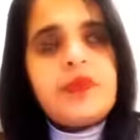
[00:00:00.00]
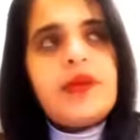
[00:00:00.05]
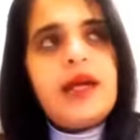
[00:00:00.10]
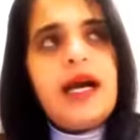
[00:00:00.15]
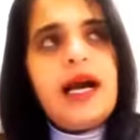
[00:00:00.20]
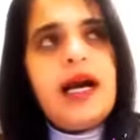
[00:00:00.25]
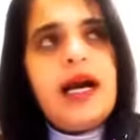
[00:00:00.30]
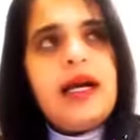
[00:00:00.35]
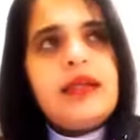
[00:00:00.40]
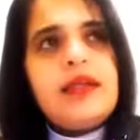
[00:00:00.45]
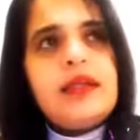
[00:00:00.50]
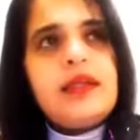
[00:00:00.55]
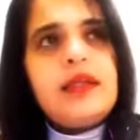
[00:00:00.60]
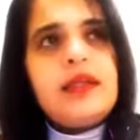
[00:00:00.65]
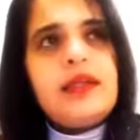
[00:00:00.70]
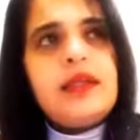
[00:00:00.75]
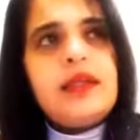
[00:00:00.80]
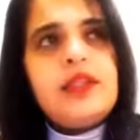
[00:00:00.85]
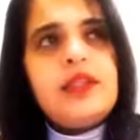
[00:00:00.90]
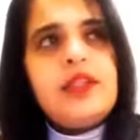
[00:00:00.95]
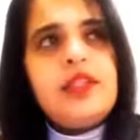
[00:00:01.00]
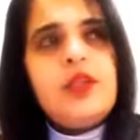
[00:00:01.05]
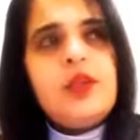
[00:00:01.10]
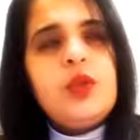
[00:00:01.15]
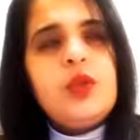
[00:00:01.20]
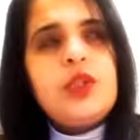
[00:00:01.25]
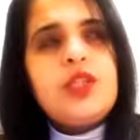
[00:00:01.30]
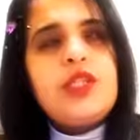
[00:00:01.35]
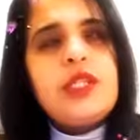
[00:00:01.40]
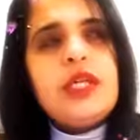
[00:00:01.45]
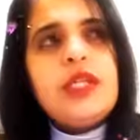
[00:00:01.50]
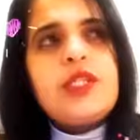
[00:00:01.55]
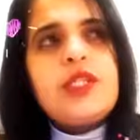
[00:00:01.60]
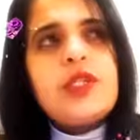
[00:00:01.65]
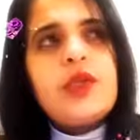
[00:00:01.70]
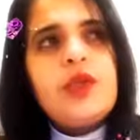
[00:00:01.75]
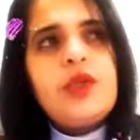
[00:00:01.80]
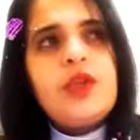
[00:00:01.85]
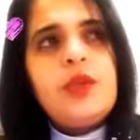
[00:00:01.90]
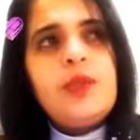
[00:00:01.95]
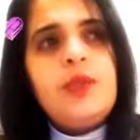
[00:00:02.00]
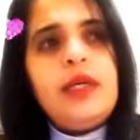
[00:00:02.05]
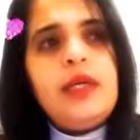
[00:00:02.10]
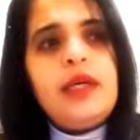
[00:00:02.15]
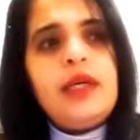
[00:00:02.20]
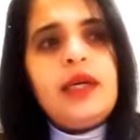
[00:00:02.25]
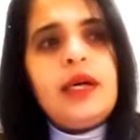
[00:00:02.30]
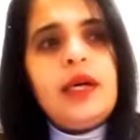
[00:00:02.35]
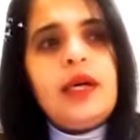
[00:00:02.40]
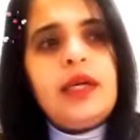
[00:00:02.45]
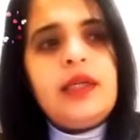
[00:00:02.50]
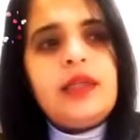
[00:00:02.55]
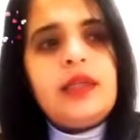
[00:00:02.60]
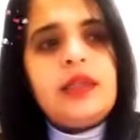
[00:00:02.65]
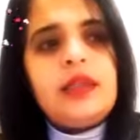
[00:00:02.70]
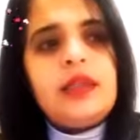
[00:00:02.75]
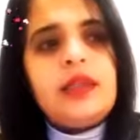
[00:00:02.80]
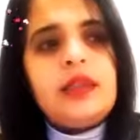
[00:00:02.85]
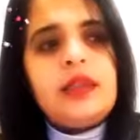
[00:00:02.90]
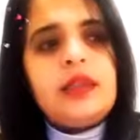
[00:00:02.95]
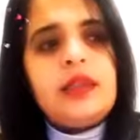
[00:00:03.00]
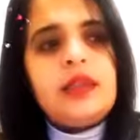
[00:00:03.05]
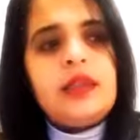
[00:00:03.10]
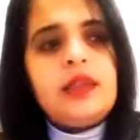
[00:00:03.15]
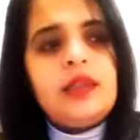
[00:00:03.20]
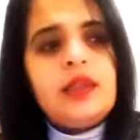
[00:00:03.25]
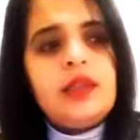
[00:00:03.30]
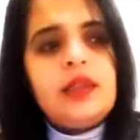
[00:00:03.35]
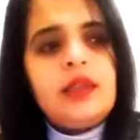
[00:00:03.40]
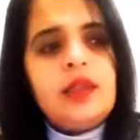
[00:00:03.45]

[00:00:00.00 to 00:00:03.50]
At uh, Tuesday, it's gonna be at uh,